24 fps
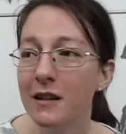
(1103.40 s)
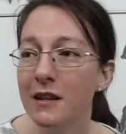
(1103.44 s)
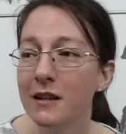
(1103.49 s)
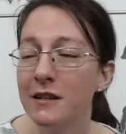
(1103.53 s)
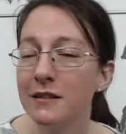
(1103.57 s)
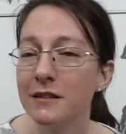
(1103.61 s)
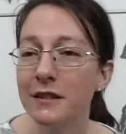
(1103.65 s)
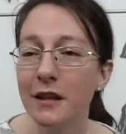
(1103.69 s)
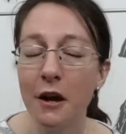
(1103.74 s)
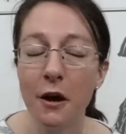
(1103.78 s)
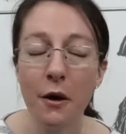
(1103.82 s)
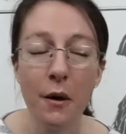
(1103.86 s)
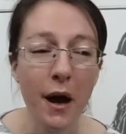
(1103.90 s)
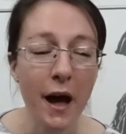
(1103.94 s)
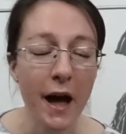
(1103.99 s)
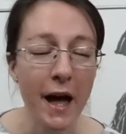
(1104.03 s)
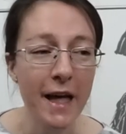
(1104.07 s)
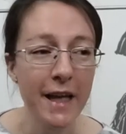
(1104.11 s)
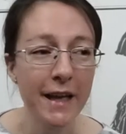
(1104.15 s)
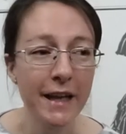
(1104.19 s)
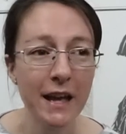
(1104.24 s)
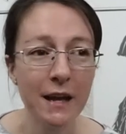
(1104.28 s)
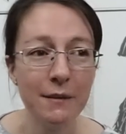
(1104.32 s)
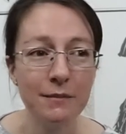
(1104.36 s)
So
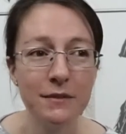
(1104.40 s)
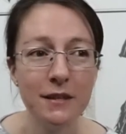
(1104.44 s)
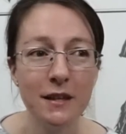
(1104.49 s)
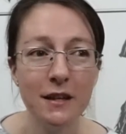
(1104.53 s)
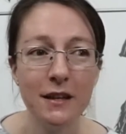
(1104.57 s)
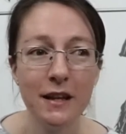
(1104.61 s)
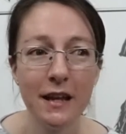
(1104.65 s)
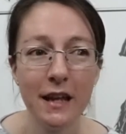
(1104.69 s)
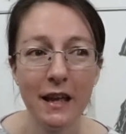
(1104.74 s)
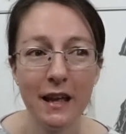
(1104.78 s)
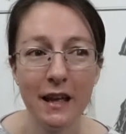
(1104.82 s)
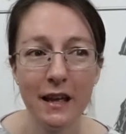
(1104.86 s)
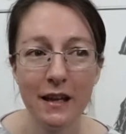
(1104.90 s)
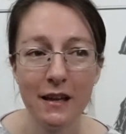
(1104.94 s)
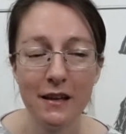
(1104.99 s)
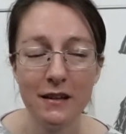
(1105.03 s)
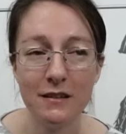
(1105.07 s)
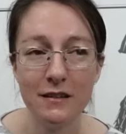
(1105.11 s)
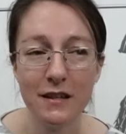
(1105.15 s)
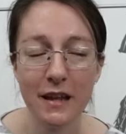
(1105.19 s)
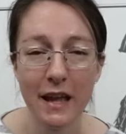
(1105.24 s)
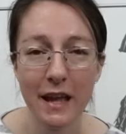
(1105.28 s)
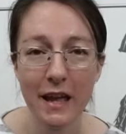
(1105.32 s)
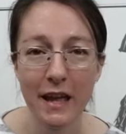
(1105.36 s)
I kept on
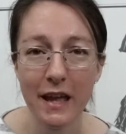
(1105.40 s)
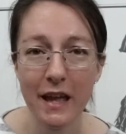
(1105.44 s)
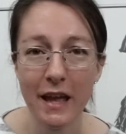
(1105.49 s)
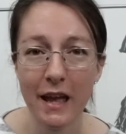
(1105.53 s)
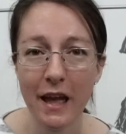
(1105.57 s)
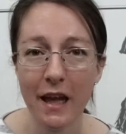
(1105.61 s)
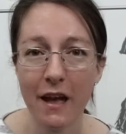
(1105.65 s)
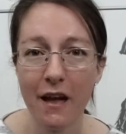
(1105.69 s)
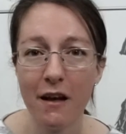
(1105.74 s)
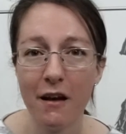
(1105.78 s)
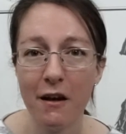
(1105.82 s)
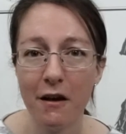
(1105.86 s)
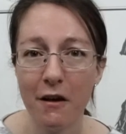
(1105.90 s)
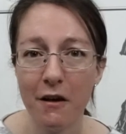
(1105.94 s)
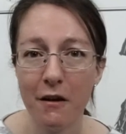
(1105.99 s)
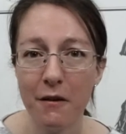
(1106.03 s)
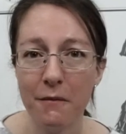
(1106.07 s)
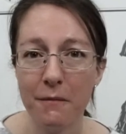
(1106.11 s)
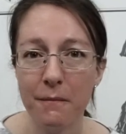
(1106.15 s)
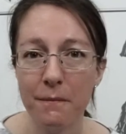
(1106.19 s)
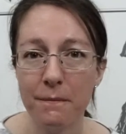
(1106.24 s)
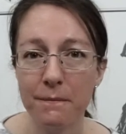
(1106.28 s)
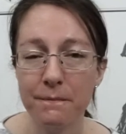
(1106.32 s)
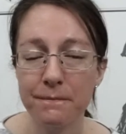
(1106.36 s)
hand
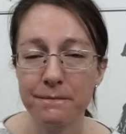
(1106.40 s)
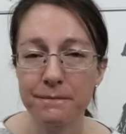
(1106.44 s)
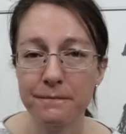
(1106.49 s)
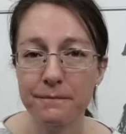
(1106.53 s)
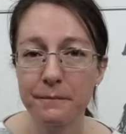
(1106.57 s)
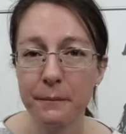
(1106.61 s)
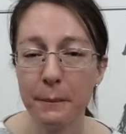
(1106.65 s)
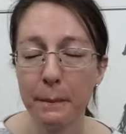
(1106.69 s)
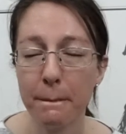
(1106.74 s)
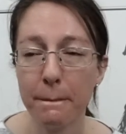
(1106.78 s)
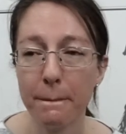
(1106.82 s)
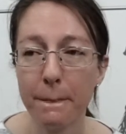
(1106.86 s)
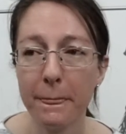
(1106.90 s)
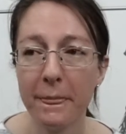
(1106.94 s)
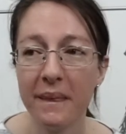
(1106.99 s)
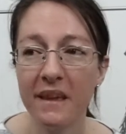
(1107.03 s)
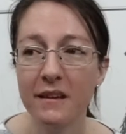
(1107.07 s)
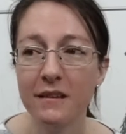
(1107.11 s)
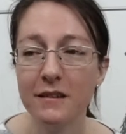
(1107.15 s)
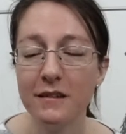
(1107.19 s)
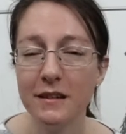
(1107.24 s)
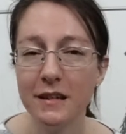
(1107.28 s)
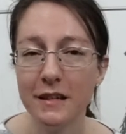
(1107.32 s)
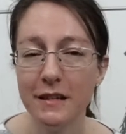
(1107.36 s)
a
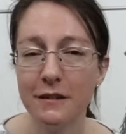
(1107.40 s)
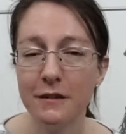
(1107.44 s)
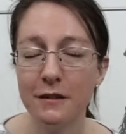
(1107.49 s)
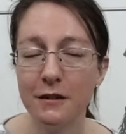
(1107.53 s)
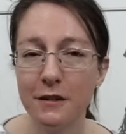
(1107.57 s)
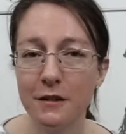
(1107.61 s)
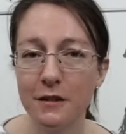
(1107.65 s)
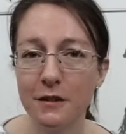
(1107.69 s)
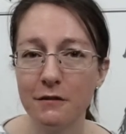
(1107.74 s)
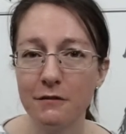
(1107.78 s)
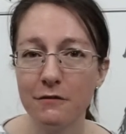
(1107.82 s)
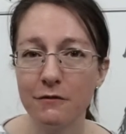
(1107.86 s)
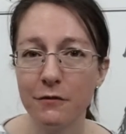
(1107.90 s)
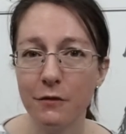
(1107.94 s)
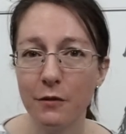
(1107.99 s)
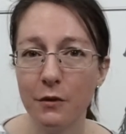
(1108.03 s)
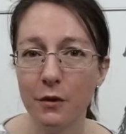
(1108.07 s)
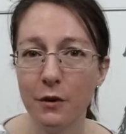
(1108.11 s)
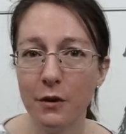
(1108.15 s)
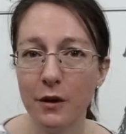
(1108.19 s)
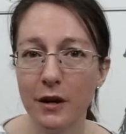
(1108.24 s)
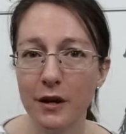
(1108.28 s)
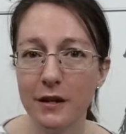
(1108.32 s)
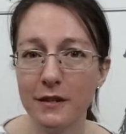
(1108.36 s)
needle
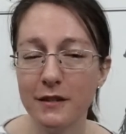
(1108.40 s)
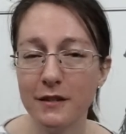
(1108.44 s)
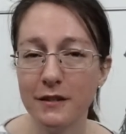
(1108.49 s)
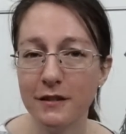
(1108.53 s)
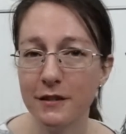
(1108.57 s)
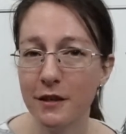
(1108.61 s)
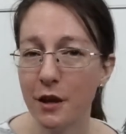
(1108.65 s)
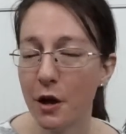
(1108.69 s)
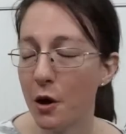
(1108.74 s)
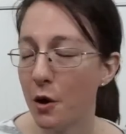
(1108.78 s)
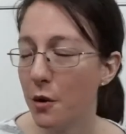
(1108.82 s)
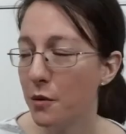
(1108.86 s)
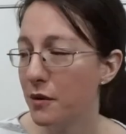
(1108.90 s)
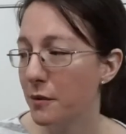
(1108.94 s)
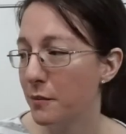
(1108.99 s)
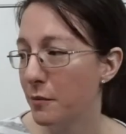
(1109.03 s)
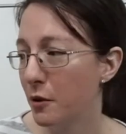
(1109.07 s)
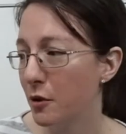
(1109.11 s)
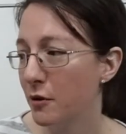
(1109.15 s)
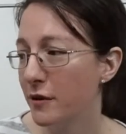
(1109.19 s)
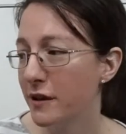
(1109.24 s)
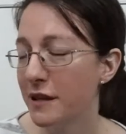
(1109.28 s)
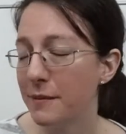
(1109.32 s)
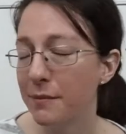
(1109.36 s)
to sew the
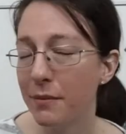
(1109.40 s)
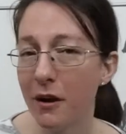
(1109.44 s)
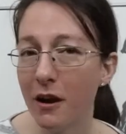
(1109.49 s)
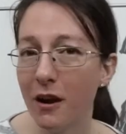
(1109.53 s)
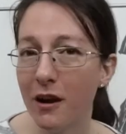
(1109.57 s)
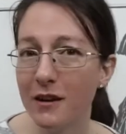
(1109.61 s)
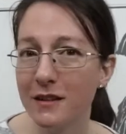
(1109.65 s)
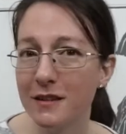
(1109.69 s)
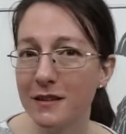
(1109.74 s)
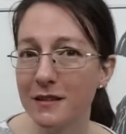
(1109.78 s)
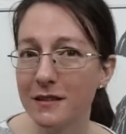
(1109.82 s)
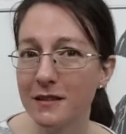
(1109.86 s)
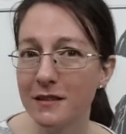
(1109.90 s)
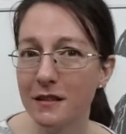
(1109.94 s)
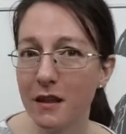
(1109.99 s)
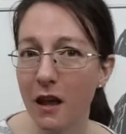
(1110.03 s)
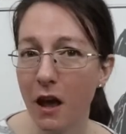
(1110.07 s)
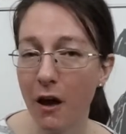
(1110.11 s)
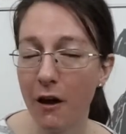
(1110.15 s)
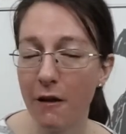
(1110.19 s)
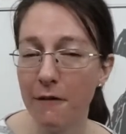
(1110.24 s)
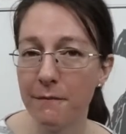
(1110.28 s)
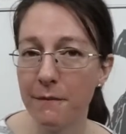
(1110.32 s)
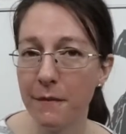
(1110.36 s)
bulky parts
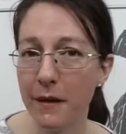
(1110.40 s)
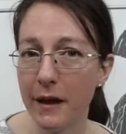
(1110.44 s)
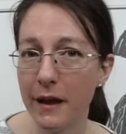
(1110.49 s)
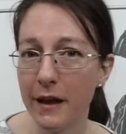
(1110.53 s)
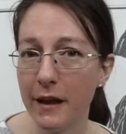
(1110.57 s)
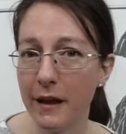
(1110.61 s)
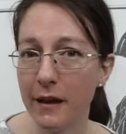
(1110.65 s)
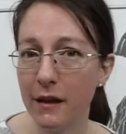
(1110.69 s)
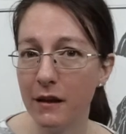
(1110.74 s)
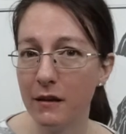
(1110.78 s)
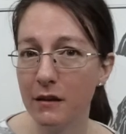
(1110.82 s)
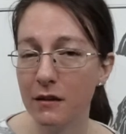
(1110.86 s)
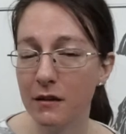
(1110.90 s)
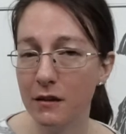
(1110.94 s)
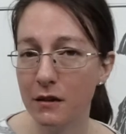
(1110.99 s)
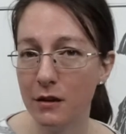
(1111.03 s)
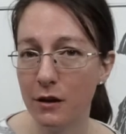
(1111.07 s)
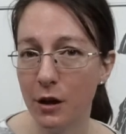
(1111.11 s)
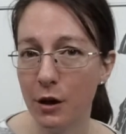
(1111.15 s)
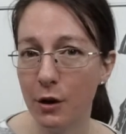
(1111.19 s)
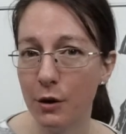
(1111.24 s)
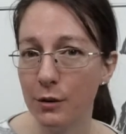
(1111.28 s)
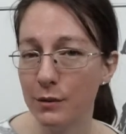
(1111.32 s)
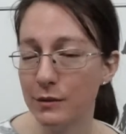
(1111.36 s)
of my
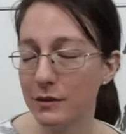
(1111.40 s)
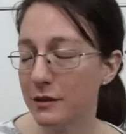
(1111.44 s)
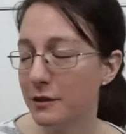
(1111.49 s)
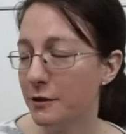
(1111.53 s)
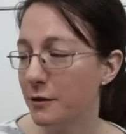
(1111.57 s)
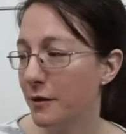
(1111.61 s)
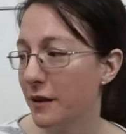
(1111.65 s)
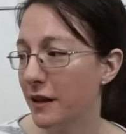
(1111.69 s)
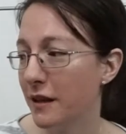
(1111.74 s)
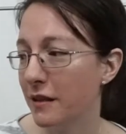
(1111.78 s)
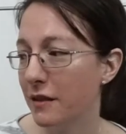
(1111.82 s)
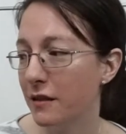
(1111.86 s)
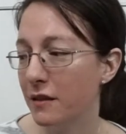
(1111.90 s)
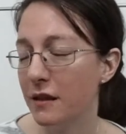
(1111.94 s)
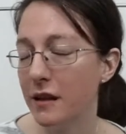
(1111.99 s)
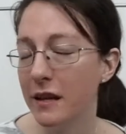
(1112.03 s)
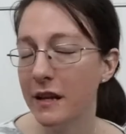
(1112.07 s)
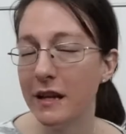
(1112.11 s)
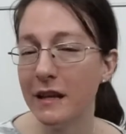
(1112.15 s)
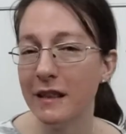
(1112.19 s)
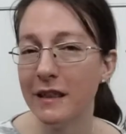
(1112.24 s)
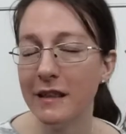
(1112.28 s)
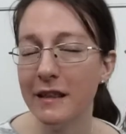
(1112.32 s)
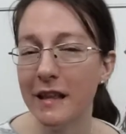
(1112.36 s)
coat, so like
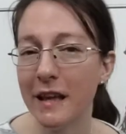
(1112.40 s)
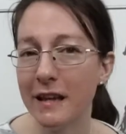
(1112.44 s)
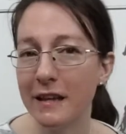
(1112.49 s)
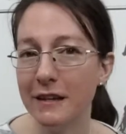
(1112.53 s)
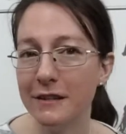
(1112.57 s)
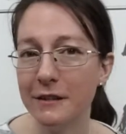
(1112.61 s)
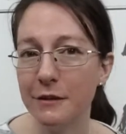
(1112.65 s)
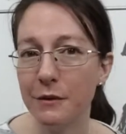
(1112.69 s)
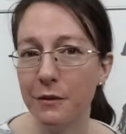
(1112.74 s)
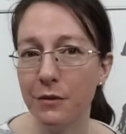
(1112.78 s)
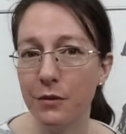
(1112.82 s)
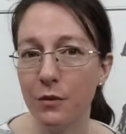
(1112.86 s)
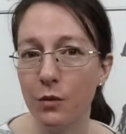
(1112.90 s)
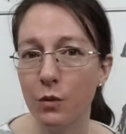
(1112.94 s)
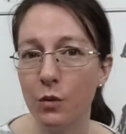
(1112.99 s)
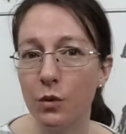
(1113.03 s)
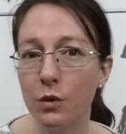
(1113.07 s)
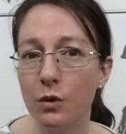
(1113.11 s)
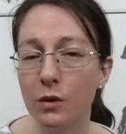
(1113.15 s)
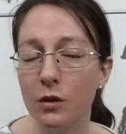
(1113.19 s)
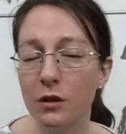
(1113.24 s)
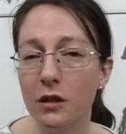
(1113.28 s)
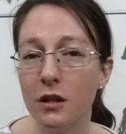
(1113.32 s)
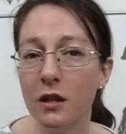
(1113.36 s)
anything that had to deal with the
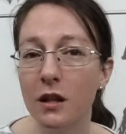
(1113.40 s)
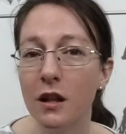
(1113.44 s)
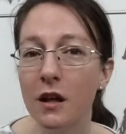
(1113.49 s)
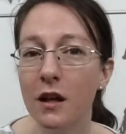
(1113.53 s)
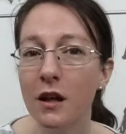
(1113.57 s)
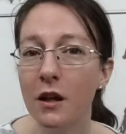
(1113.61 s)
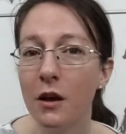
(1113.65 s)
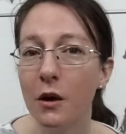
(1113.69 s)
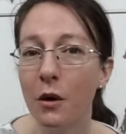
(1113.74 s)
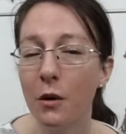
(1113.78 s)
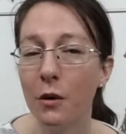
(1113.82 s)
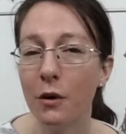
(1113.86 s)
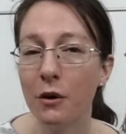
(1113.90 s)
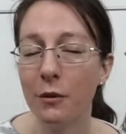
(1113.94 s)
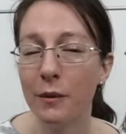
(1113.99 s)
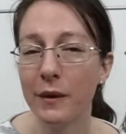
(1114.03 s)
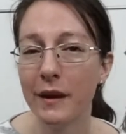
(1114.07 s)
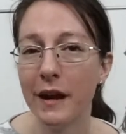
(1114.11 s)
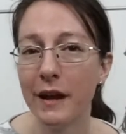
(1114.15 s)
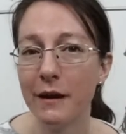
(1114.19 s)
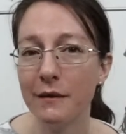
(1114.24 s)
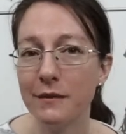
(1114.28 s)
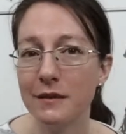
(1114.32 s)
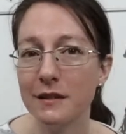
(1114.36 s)
wool, or when
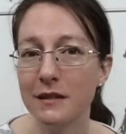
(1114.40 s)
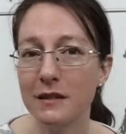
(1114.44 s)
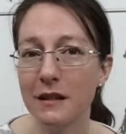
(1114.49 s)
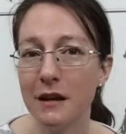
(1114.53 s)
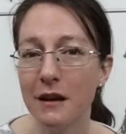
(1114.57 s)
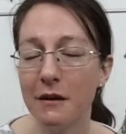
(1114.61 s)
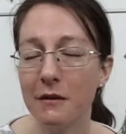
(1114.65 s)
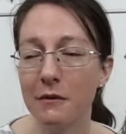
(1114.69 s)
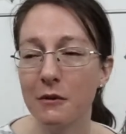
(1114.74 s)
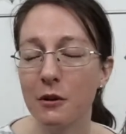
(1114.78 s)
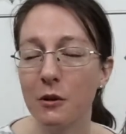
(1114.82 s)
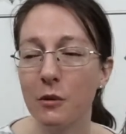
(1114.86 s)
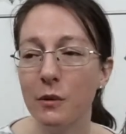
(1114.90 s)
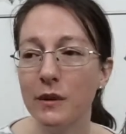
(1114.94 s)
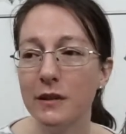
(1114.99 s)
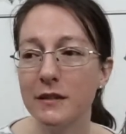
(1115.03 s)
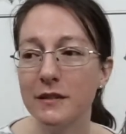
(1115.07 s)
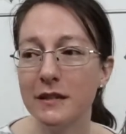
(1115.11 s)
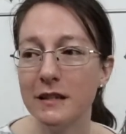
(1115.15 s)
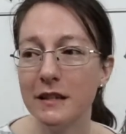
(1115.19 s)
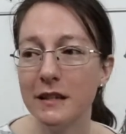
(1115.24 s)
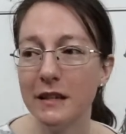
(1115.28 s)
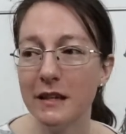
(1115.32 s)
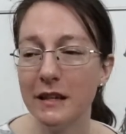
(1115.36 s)
I was
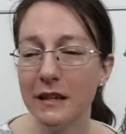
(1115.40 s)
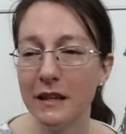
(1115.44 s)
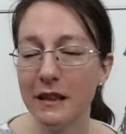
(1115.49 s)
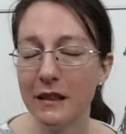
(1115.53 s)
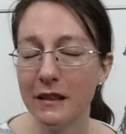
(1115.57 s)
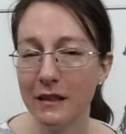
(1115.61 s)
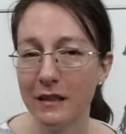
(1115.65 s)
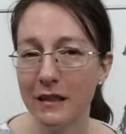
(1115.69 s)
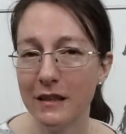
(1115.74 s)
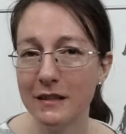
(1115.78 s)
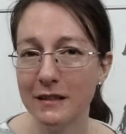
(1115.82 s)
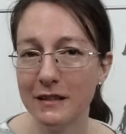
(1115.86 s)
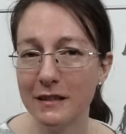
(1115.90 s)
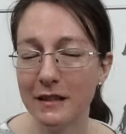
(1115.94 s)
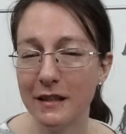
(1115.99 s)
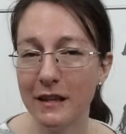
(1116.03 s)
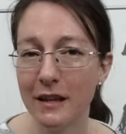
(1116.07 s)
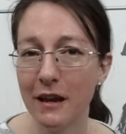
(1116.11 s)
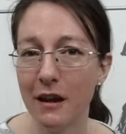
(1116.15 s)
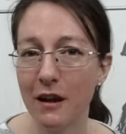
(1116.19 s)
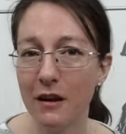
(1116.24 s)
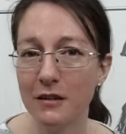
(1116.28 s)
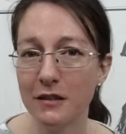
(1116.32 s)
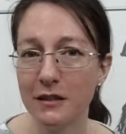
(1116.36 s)
quilting the
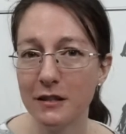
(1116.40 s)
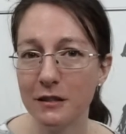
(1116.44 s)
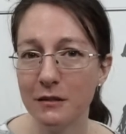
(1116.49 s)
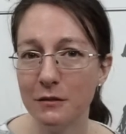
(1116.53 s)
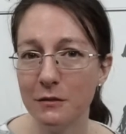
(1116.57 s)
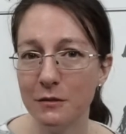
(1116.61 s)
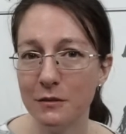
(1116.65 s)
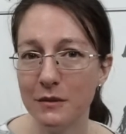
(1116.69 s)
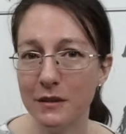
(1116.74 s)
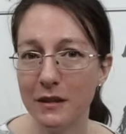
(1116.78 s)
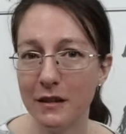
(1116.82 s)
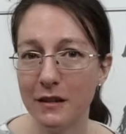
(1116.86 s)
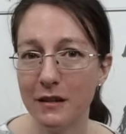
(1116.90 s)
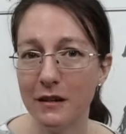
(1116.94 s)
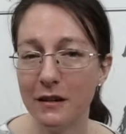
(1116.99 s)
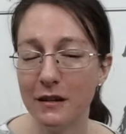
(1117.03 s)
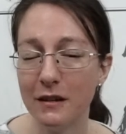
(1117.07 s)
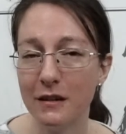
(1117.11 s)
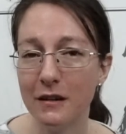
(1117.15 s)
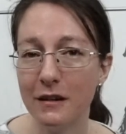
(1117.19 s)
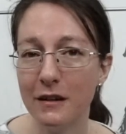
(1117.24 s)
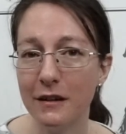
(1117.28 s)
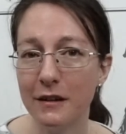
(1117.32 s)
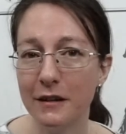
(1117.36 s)
Thinsulate onto
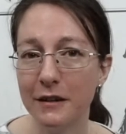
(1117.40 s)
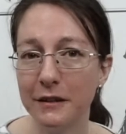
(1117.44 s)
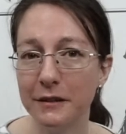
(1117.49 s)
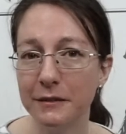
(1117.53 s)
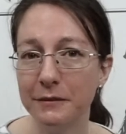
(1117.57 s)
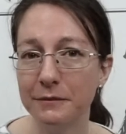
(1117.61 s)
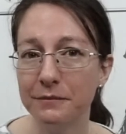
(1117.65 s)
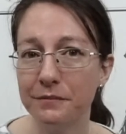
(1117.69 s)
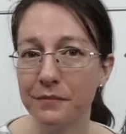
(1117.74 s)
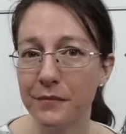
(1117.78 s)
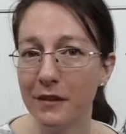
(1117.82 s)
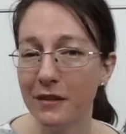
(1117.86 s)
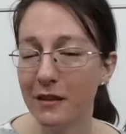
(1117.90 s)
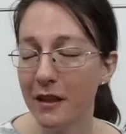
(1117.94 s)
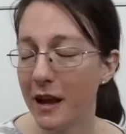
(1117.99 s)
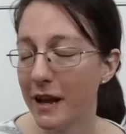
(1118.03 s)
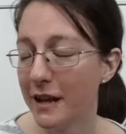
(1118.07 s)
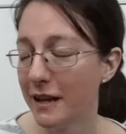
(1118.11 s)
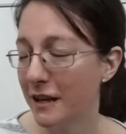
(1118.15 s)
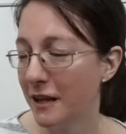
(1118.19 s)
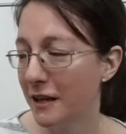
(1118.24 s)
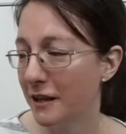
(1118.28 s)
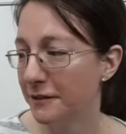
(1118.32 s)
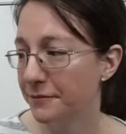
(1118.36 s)
the
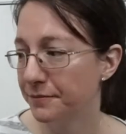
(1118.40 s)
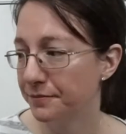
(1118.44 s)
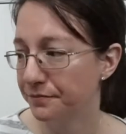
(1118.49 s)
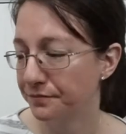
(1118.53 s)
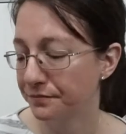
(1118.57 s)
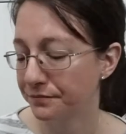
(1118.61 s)
lining,